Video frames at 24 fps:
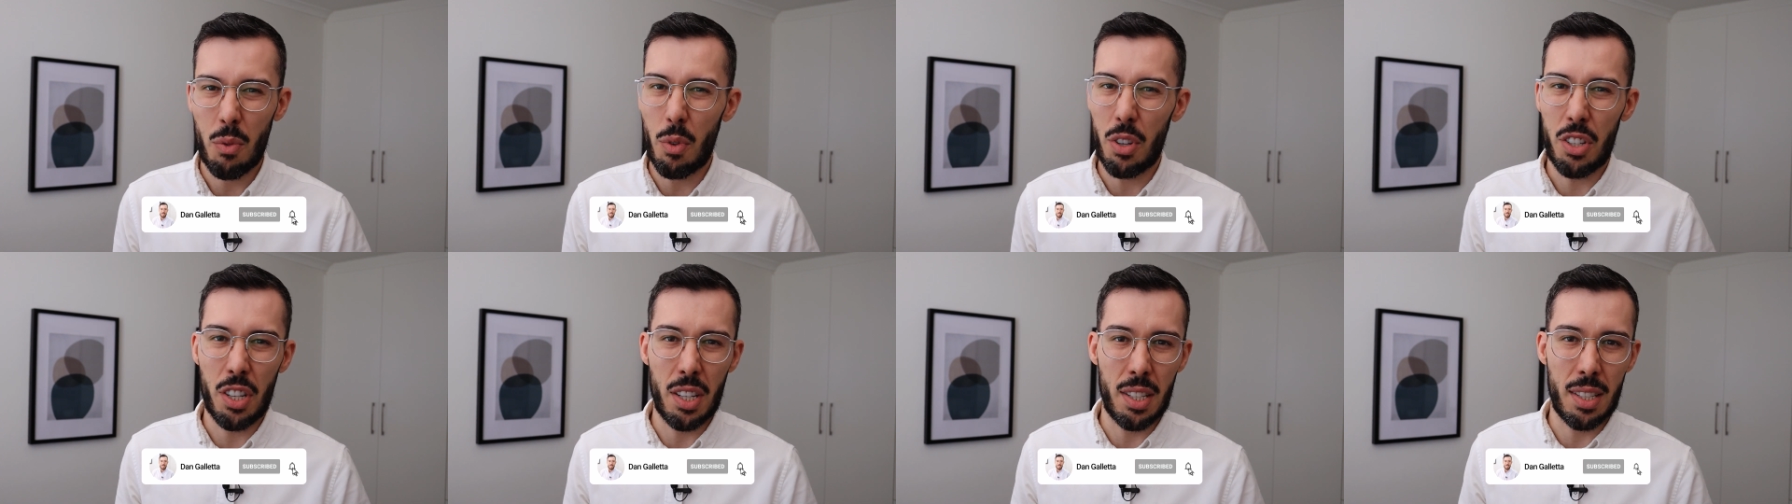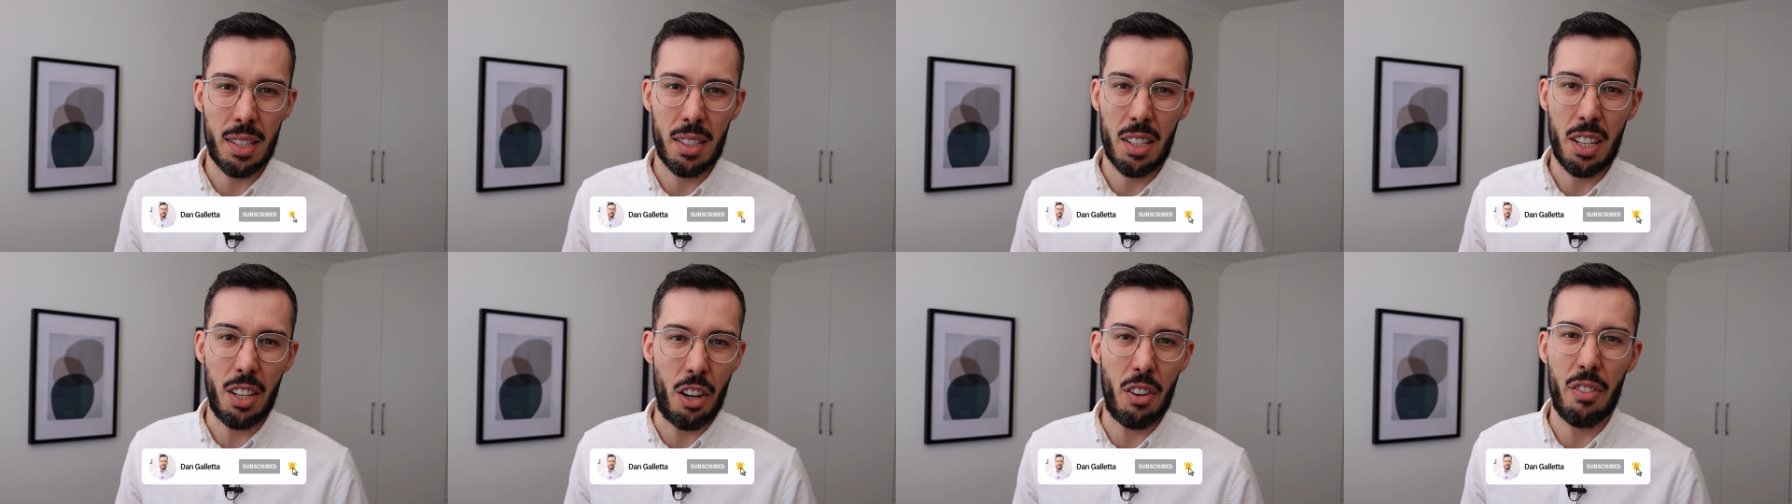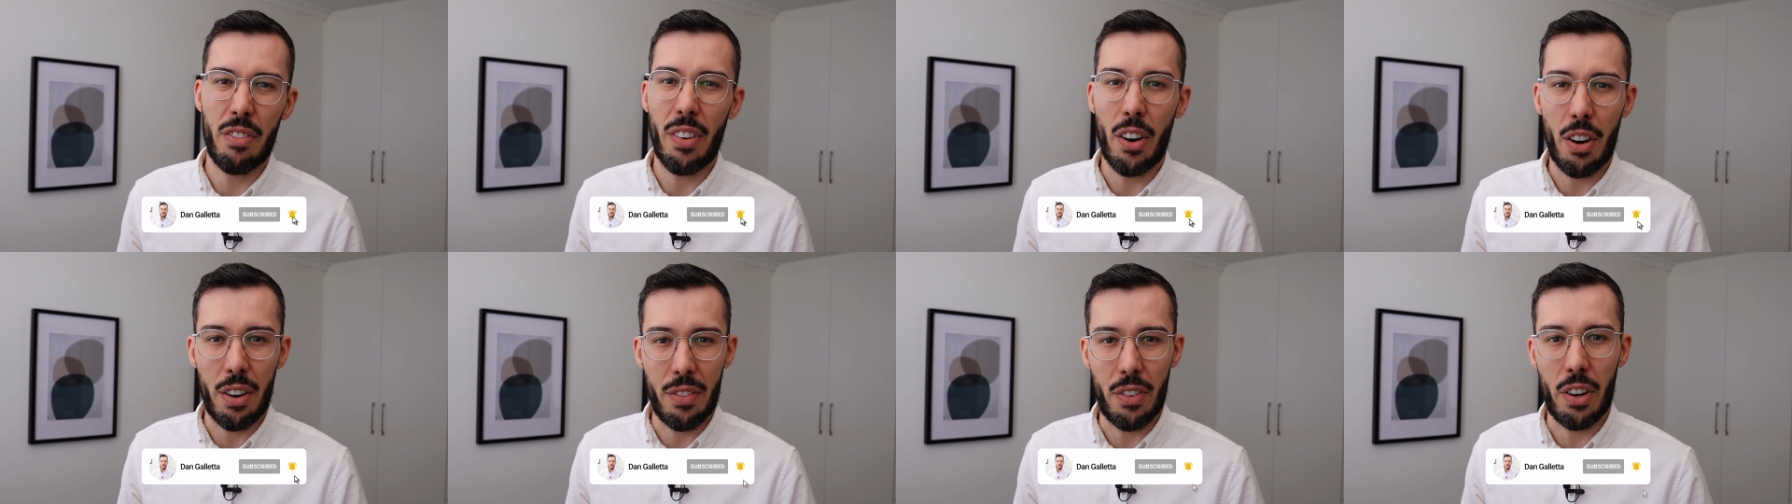which is, you know,
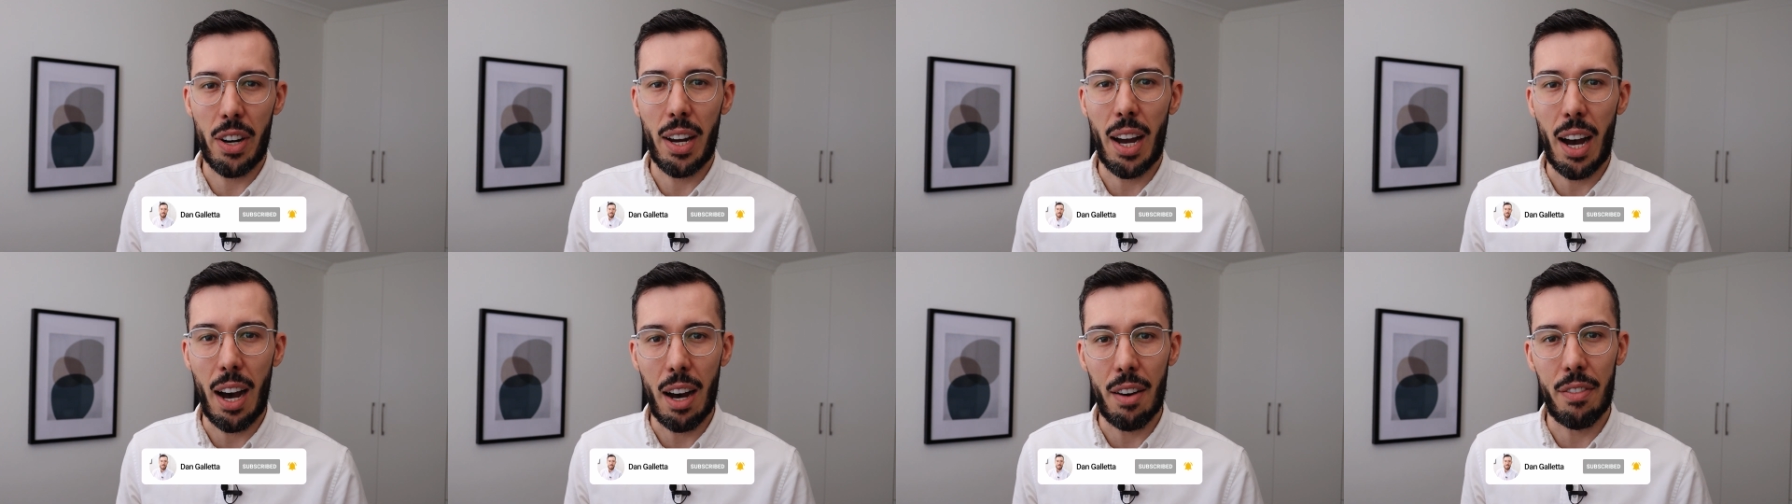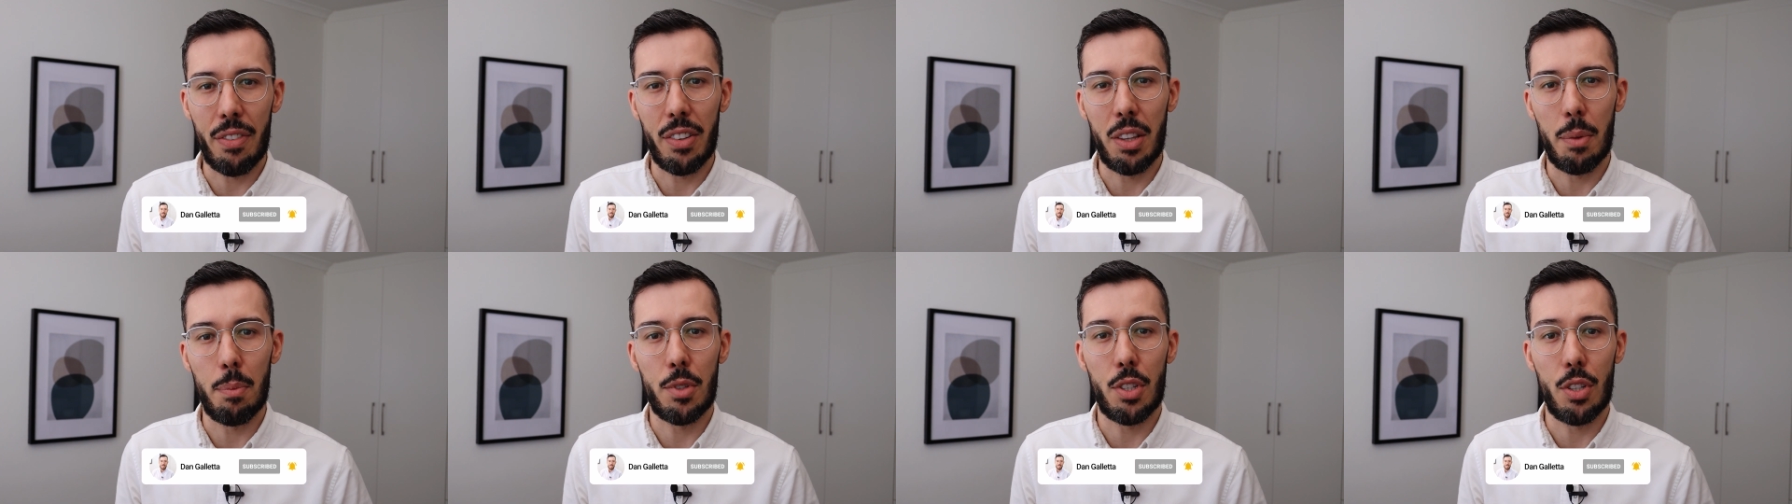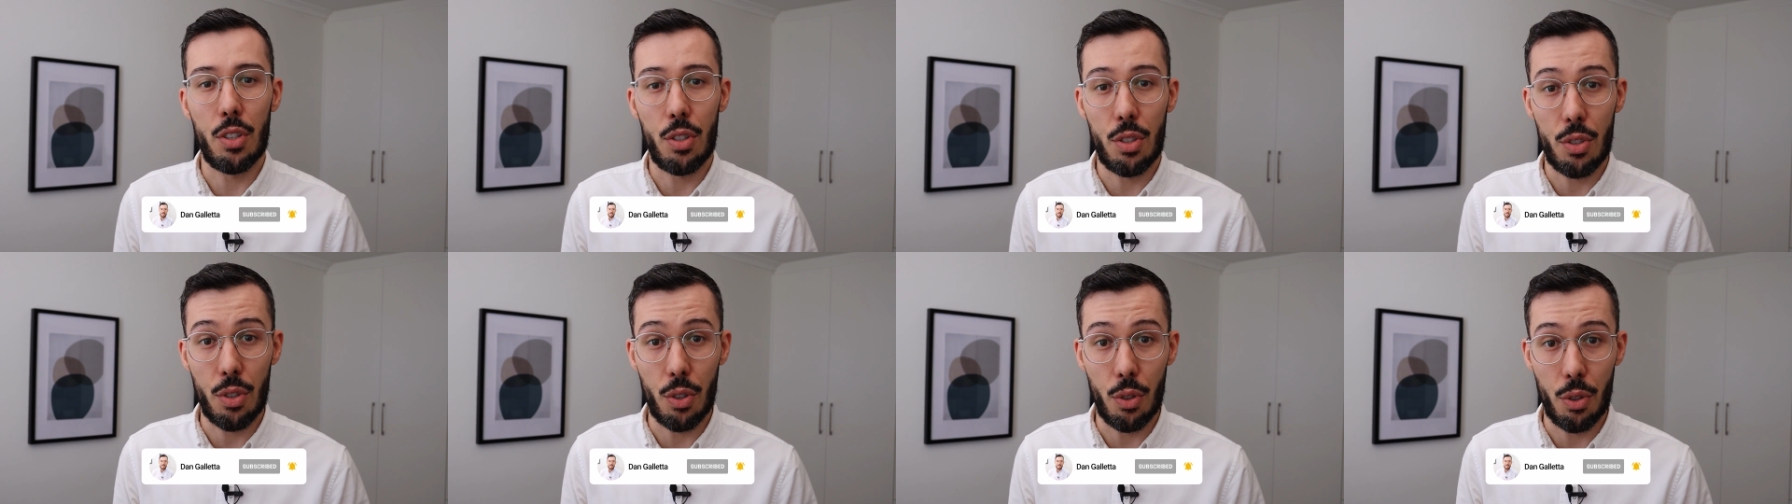very, very hard for them to
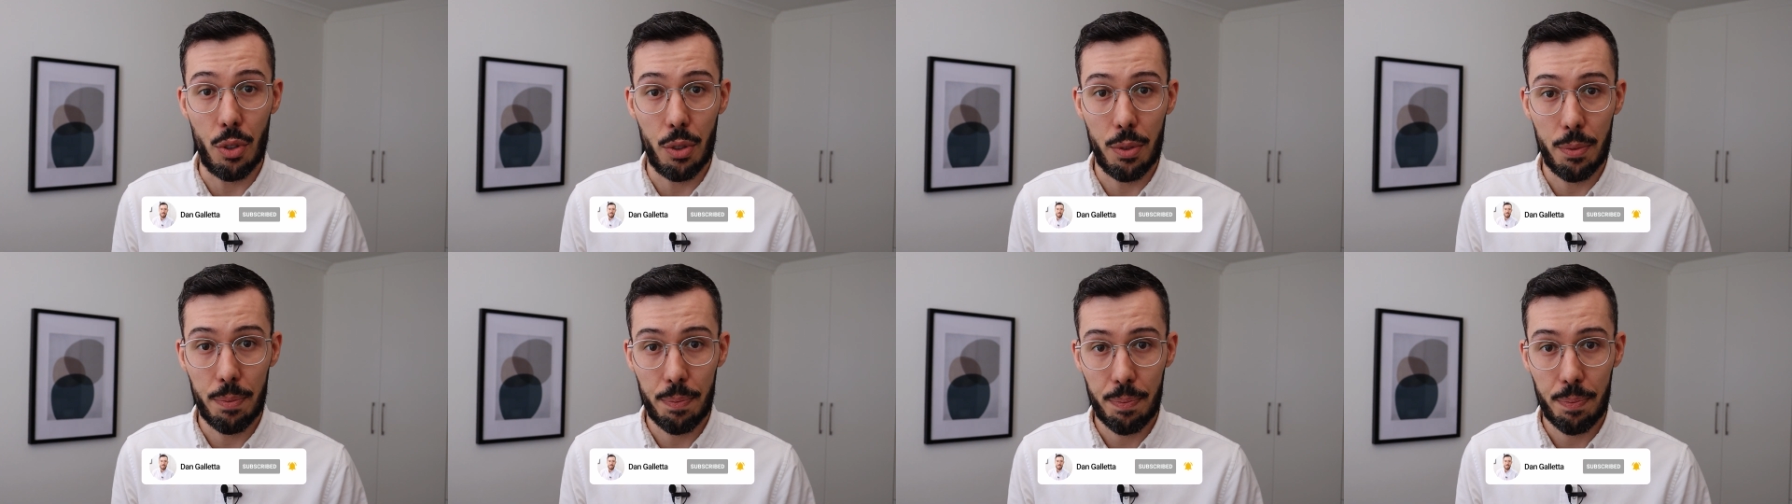do.